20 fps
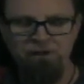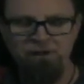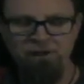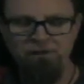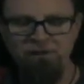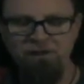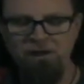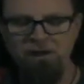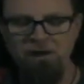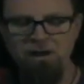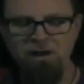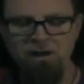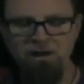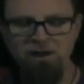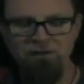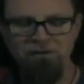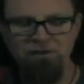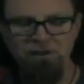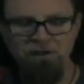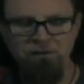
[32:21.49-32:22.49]
in the
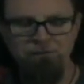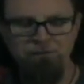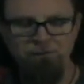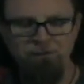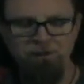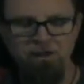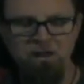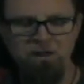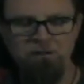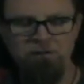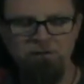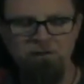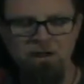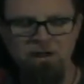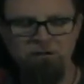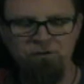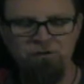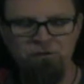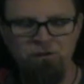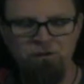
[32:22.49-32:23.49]
ISF,
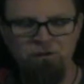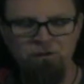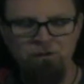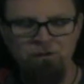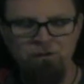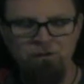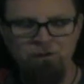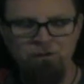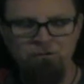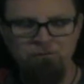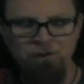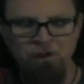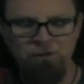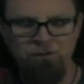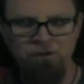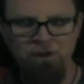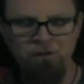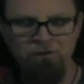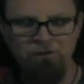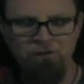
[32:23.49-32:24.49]
International
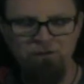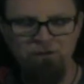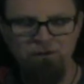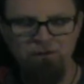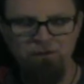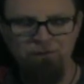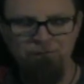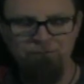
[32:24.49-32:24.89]
Foundation,